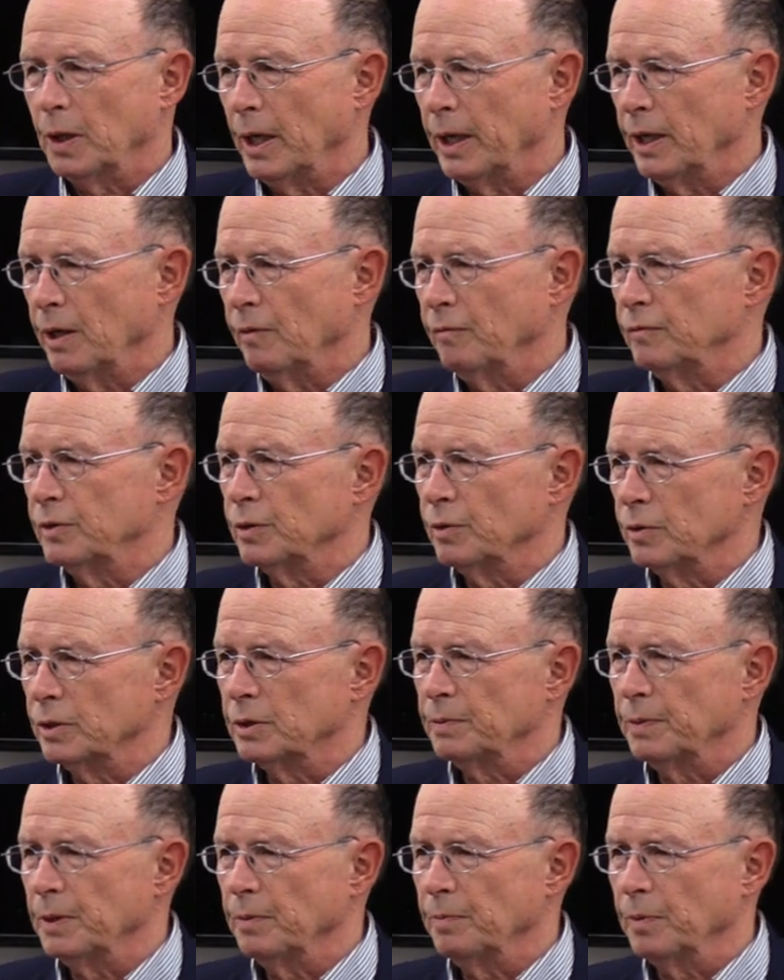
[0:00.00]
plight of
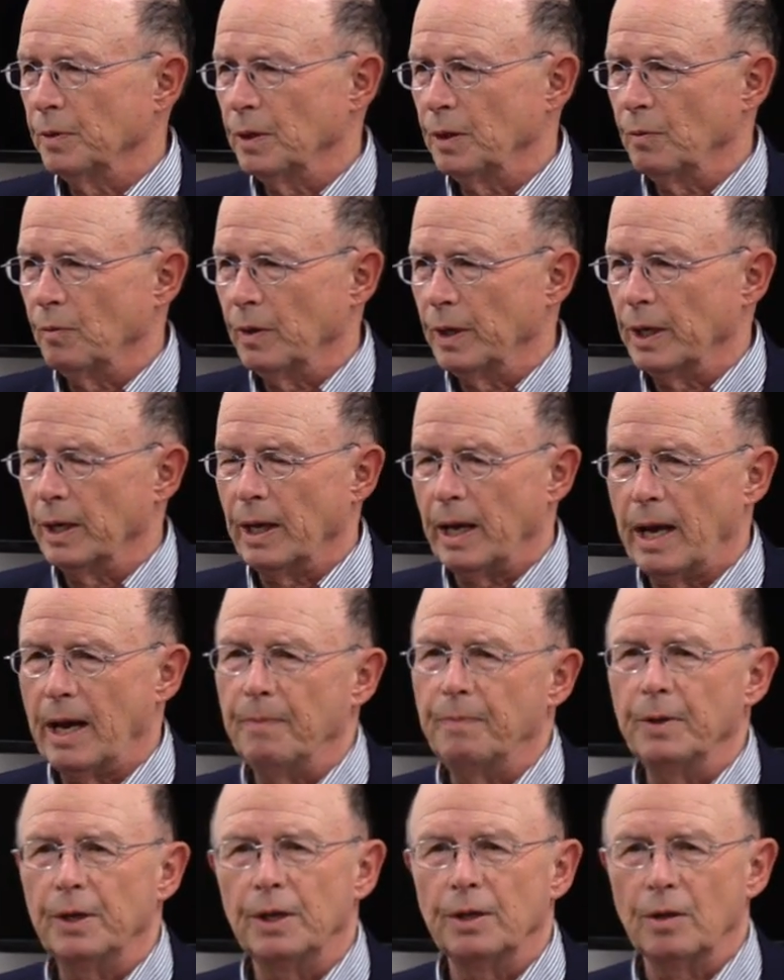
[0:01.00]
Jewish people and what had
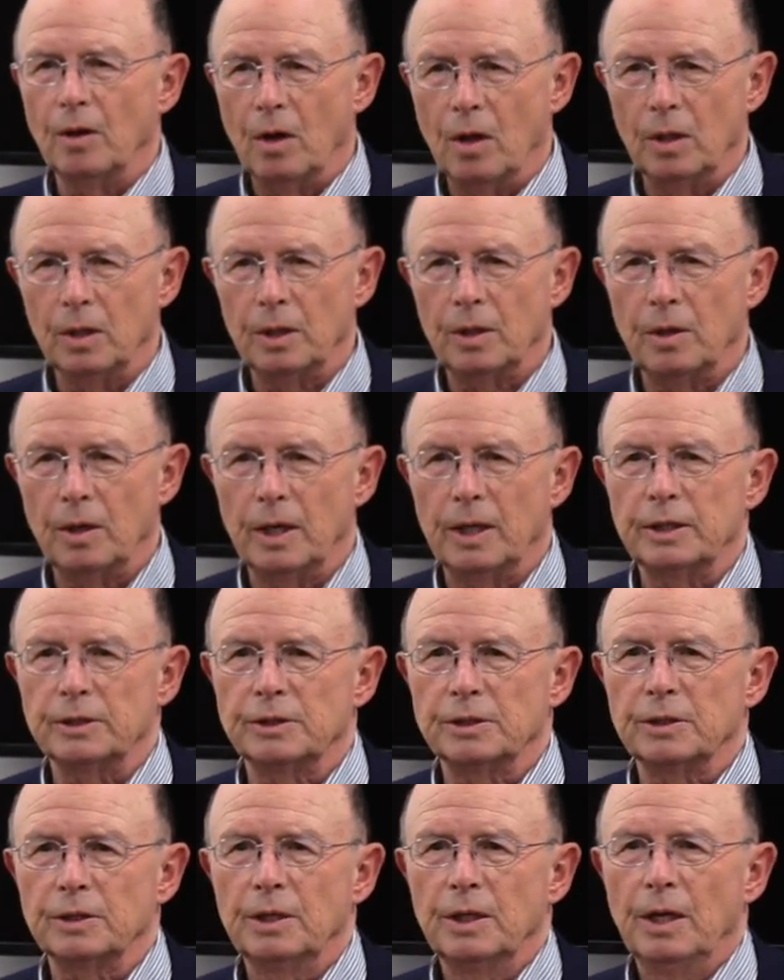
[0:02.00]
happened in the Holocaust,